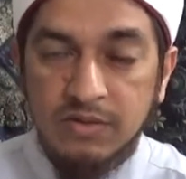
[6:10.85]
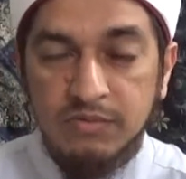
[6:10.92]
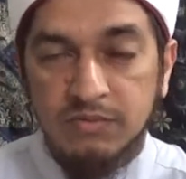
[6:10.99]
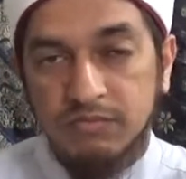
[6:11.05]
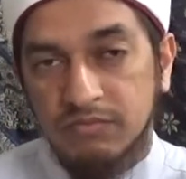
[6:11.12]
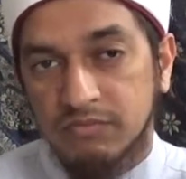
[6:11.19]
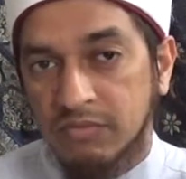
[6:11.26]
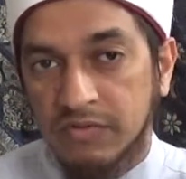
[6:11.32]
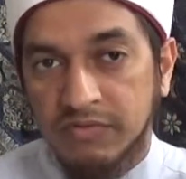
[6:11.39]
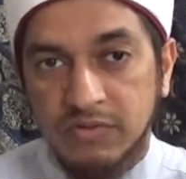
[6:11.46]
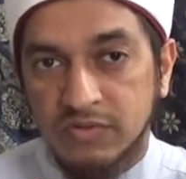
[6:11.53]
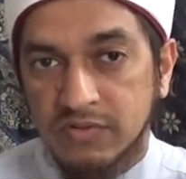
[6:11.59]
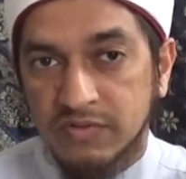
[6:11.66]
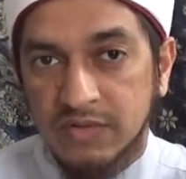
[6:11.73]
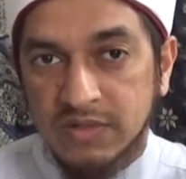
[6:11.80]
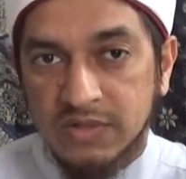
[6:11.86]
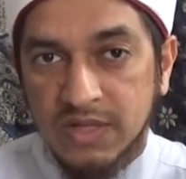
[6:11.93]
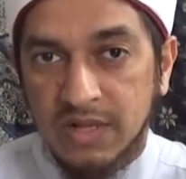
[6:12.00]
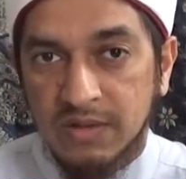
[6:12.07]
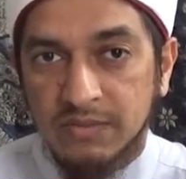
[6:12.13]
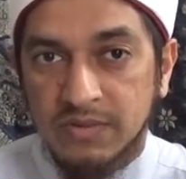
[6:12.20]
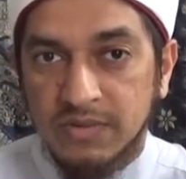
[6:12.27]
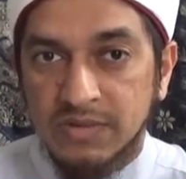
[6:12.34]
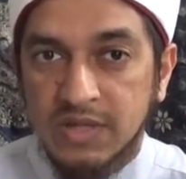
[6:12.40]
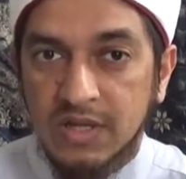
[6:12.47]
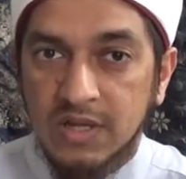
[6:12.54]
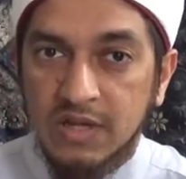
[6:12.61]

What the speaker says: the Prophet Yusuf al-Islam, is